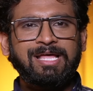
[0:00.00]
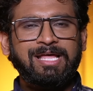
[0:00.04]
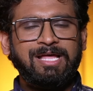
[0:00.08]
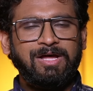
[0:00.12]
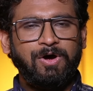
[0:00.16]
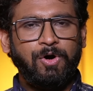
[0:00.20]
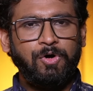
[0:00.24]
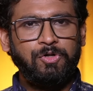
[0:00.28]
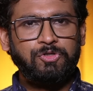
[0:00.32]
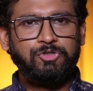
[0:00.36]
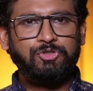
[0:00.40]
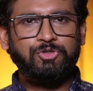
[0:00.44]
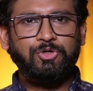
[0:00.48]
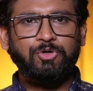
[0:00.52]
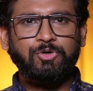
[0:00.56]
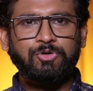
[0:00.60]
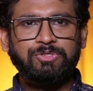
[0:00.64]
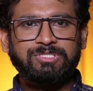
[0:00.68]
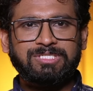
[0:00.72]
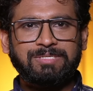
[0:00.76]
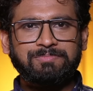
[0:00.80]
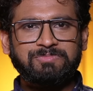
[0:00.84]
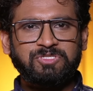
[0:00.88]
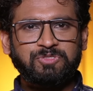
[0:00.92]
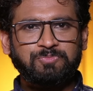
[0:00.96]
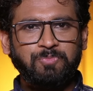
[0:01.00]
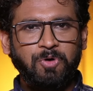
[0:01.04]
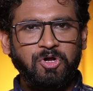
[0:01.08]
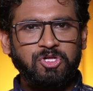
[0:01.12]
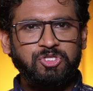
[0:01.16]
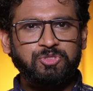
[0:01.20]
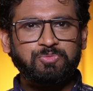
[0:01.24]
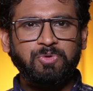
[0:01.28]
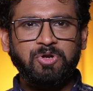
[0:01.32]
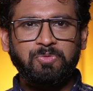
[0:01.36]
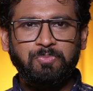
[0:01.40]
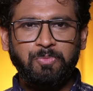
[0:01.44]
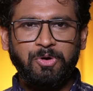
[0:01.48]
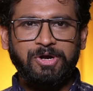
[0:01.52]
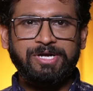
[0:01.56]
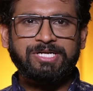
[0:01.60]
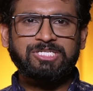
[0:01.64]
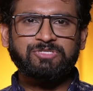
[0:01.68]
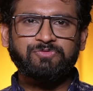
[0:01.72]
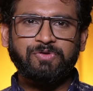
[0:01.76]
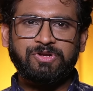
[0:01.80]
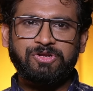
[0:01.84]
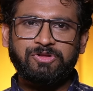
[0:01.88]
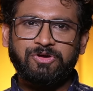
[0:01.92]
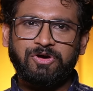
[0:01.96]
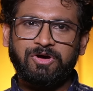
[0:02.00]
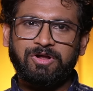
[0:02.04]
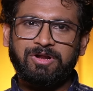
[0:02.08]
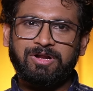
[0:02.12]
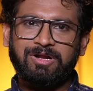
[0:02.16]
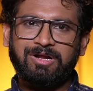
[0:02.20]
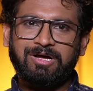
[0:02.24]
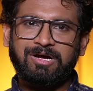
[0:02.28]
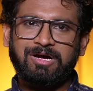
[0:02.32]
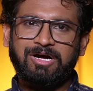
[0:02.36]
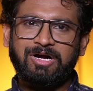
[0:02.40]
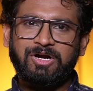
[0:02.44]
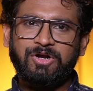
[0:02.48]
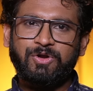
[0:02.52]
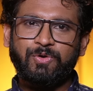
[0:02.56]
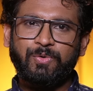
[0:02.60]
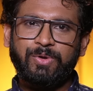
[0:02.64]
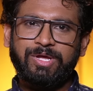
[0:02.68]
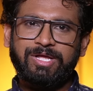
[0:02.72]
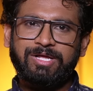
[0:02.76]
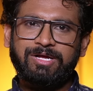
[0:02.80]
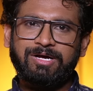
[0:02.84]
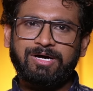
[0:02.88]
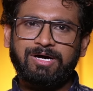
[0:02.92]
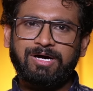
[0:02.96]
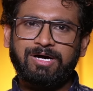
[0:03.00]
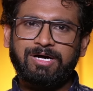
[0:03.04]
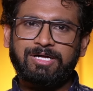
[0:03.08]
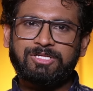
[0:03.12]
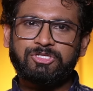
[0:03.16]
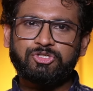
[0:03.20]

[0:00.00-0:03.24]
Also, some small points when you are doing a